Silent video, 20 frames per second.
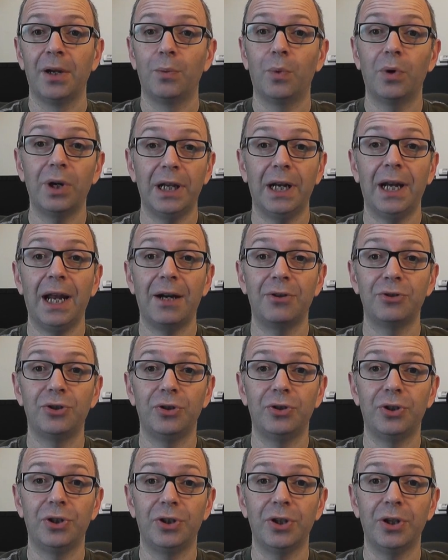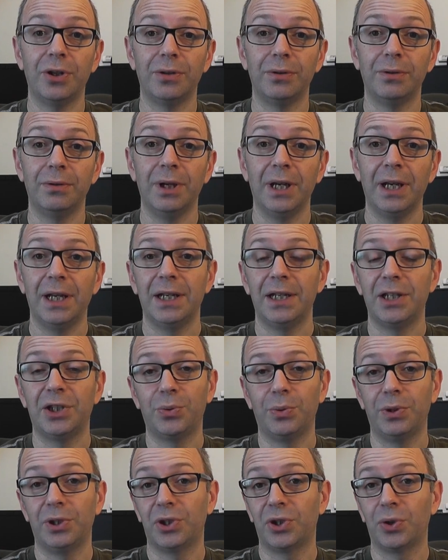What it allows you to do is
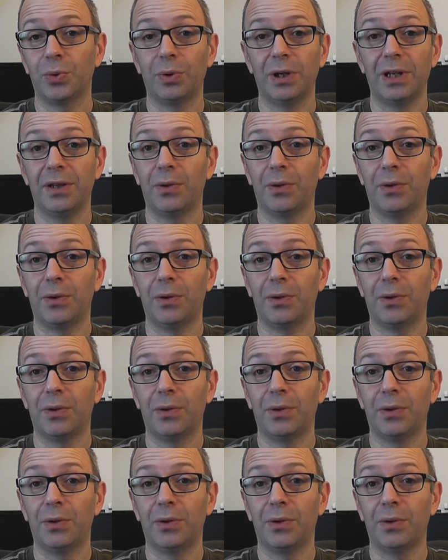to install